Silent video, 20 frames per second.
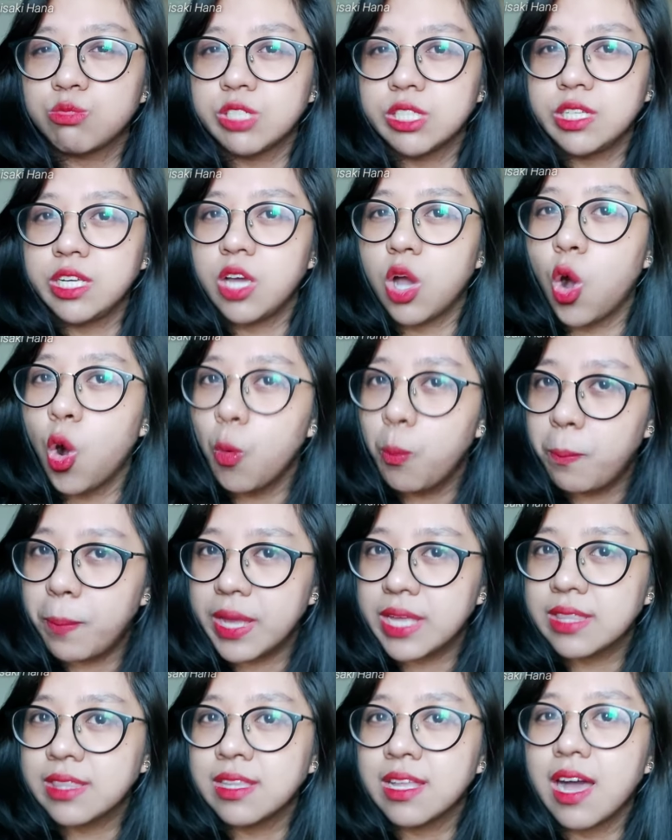really
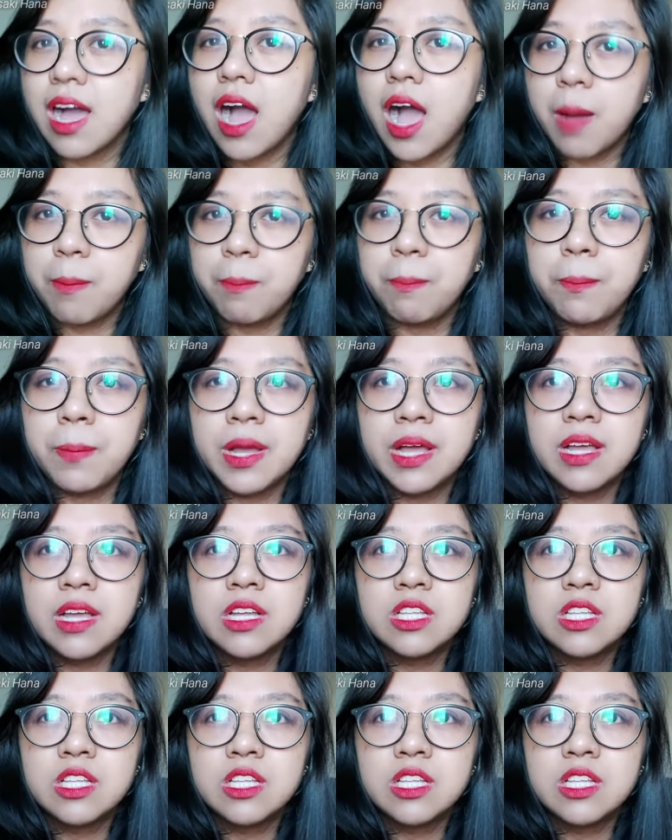open up